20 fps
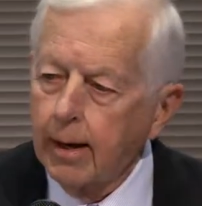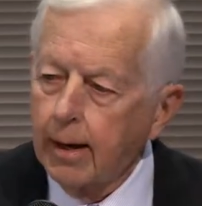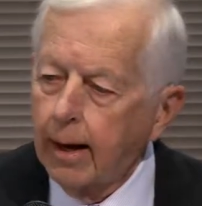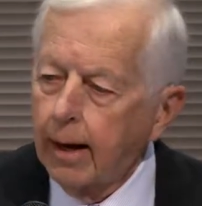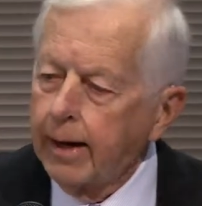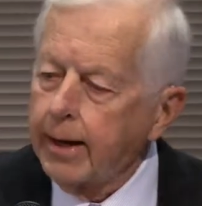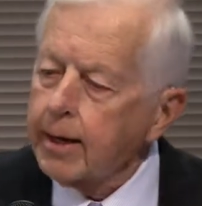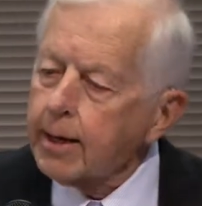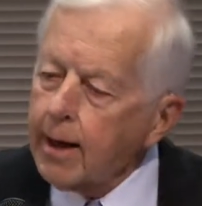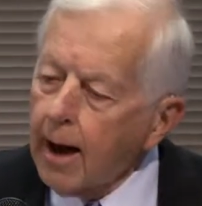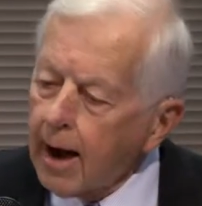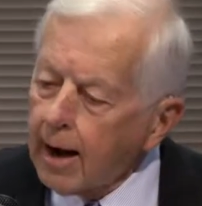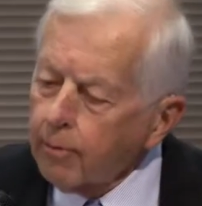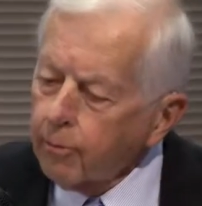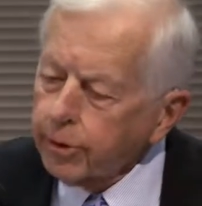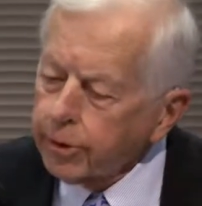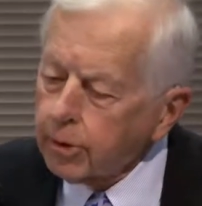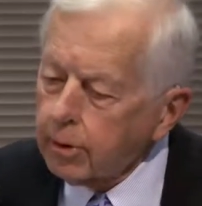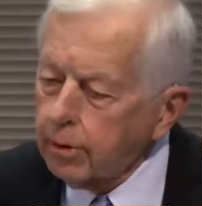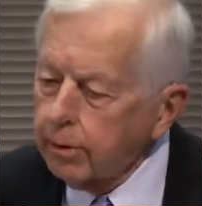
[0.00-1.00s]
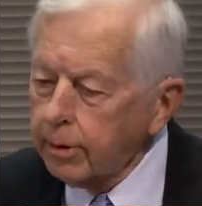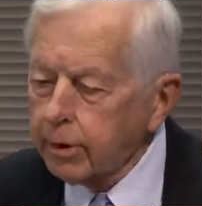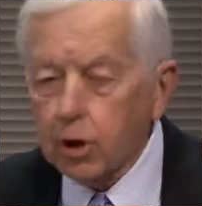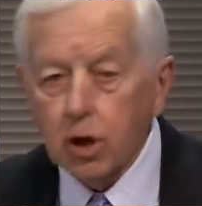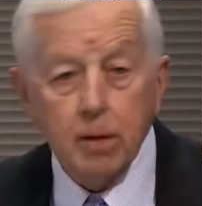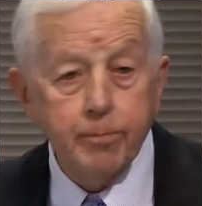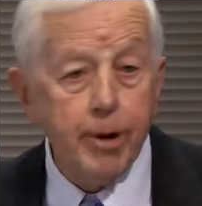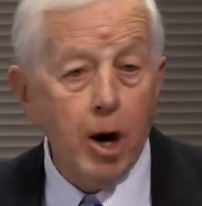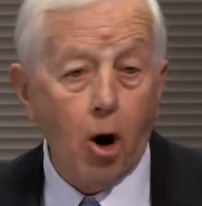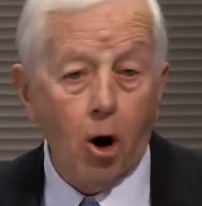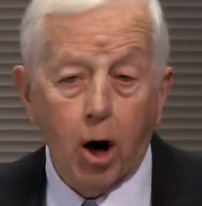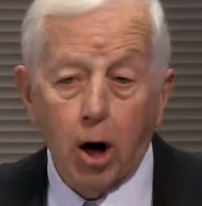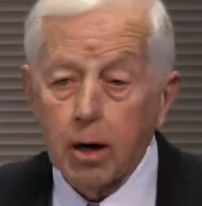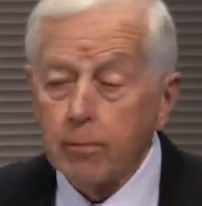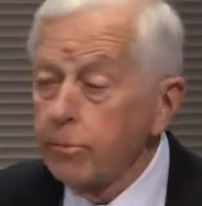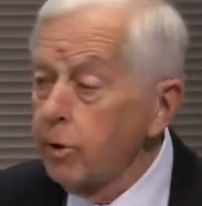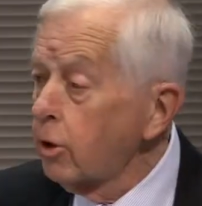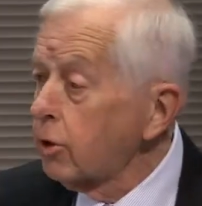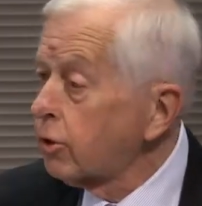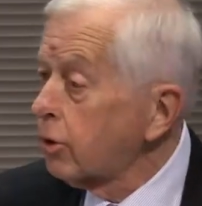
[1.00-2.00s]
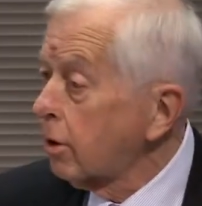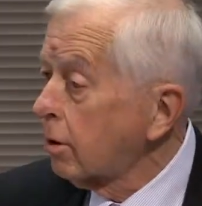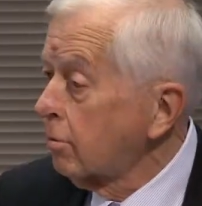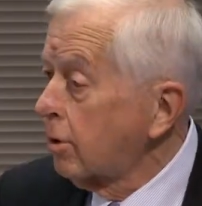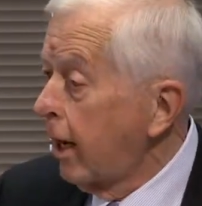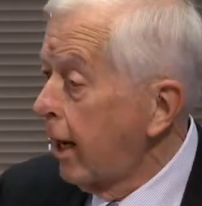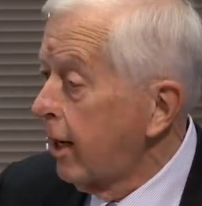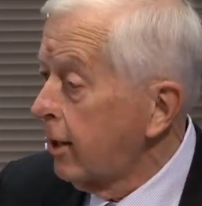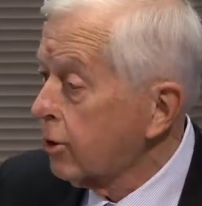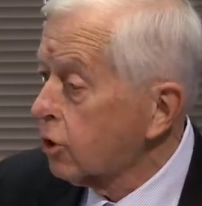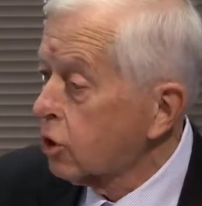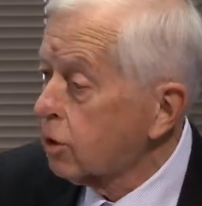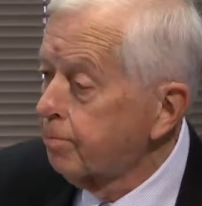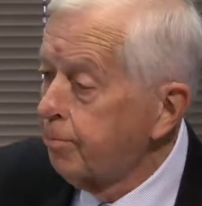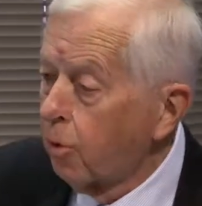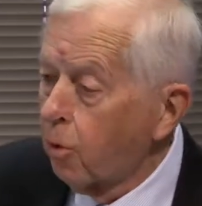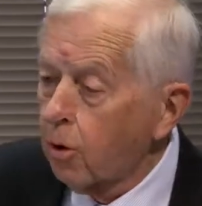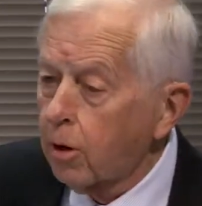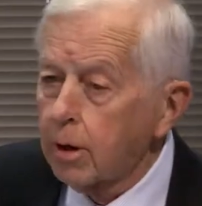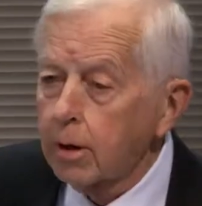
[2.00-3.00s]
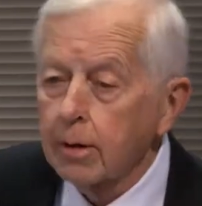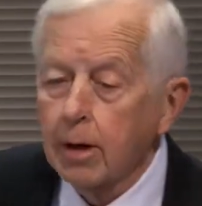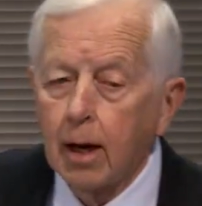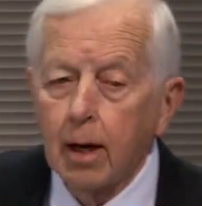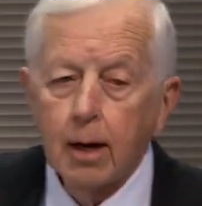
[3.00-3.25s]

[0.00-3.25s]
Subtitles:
It got them with, it could be art, music, dance, sport.